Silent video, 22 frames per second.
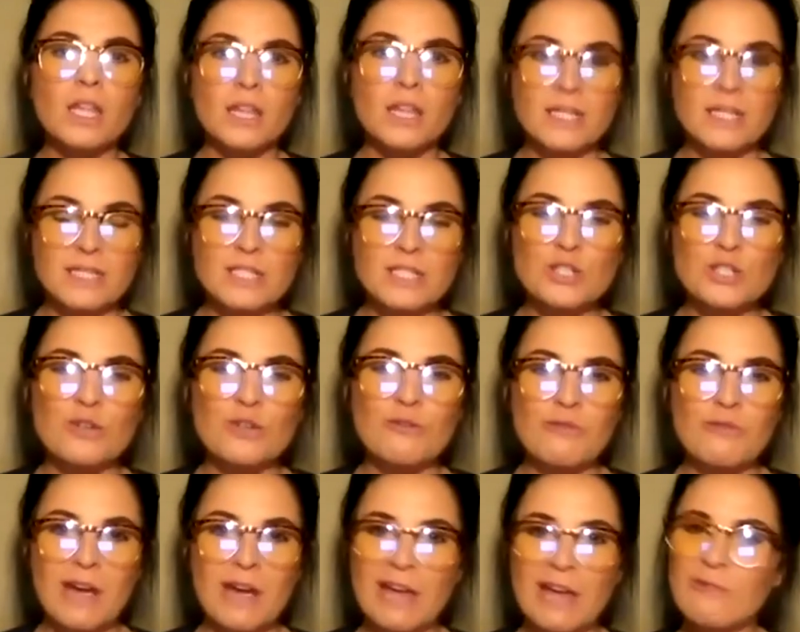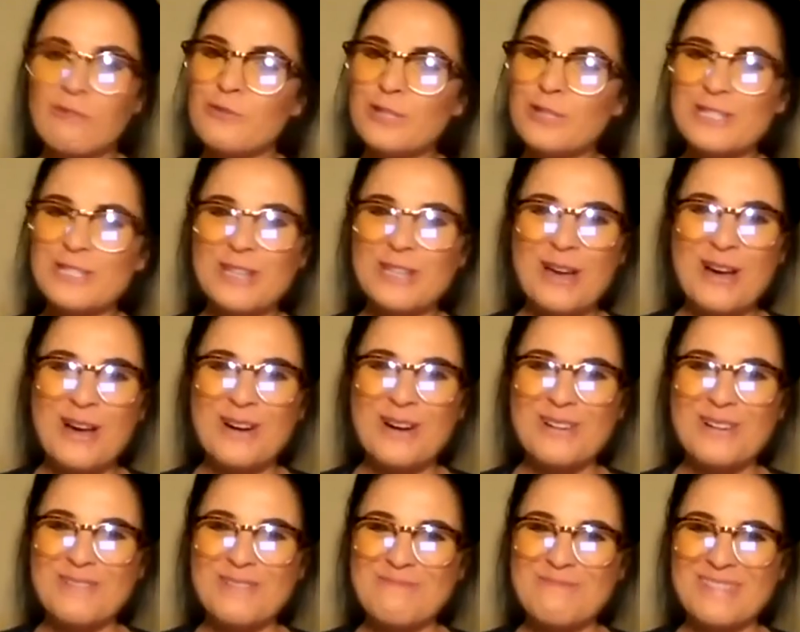This is your 5 foot
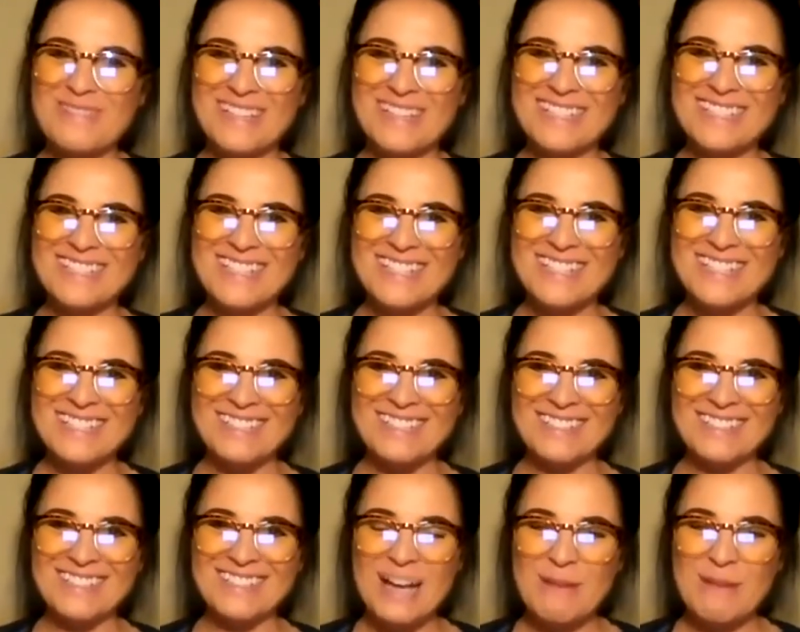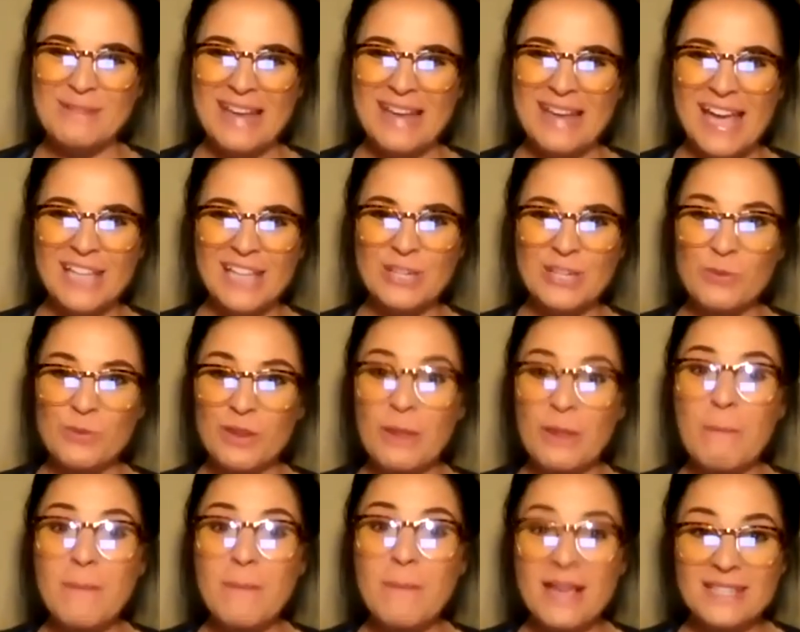tall big sister coming at you with
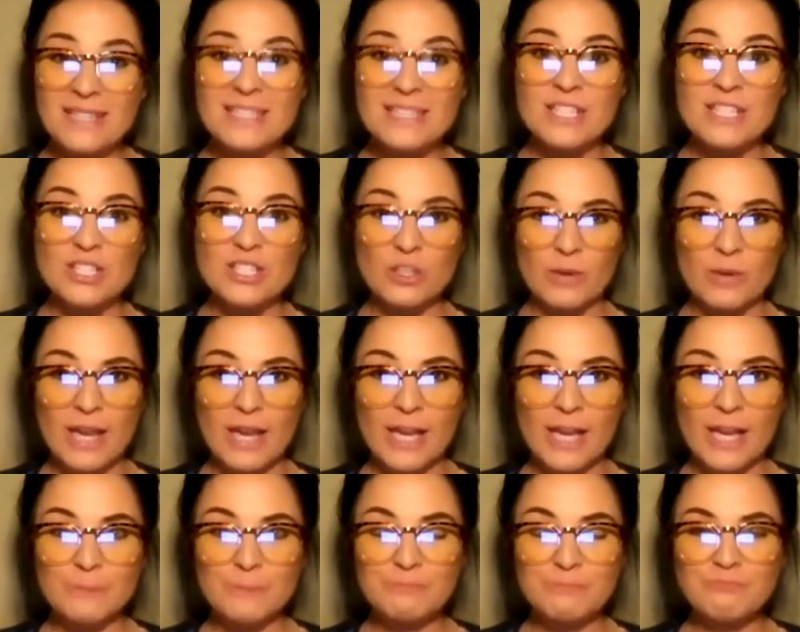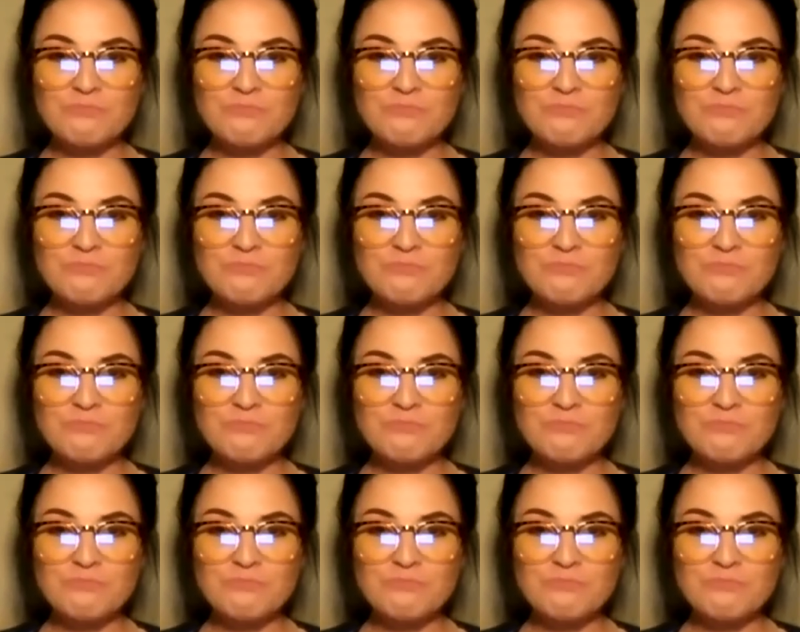a message, okay?